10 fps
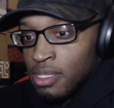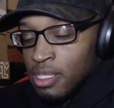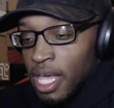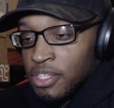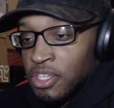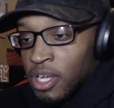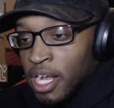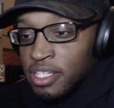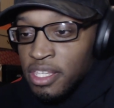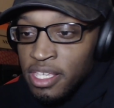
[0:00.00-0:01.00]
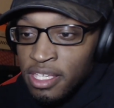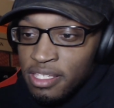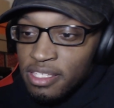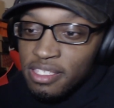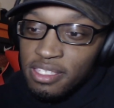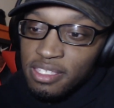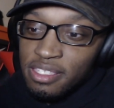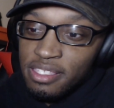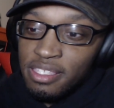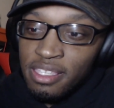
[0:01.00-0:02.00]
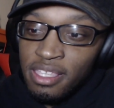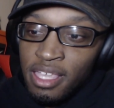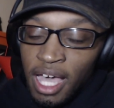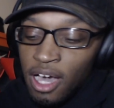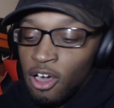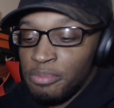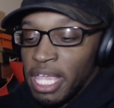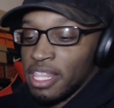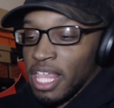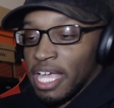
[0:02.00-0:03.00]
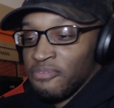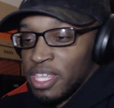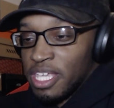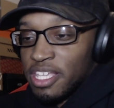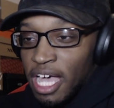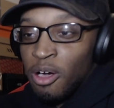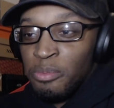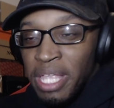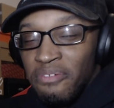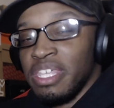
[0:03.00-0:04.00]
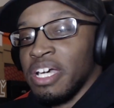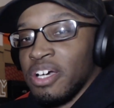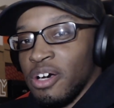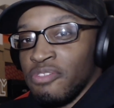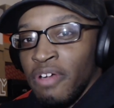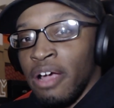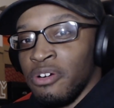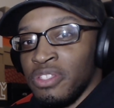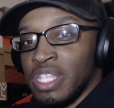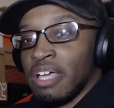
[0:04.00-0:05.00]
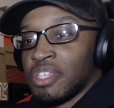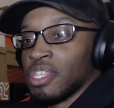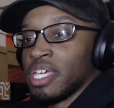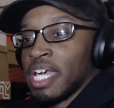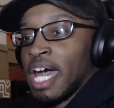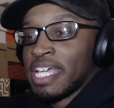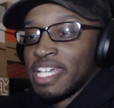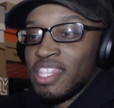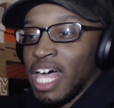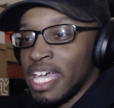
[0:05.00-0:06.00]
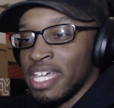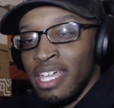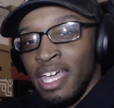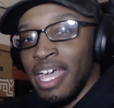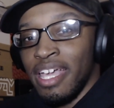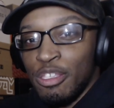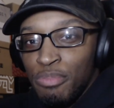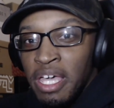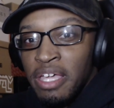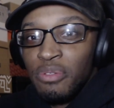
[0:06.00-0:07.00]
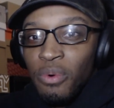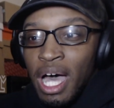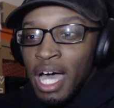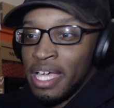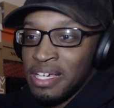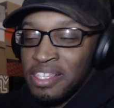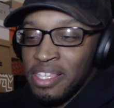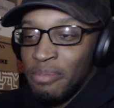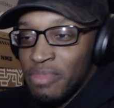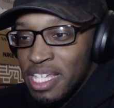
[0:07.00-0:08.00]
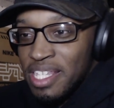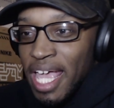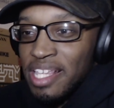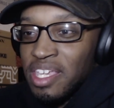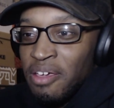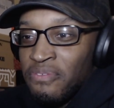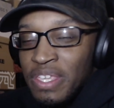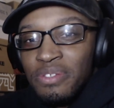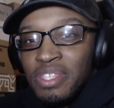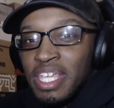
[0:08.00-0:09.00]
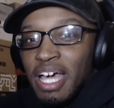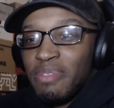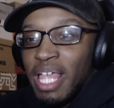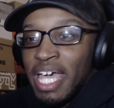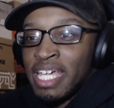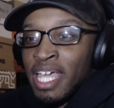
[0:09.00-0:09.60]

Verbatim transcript: that's crazy I hope that like video. I hope that video goes viral enough so the guy can like explain why or something. Cause that's confusing. I'm like,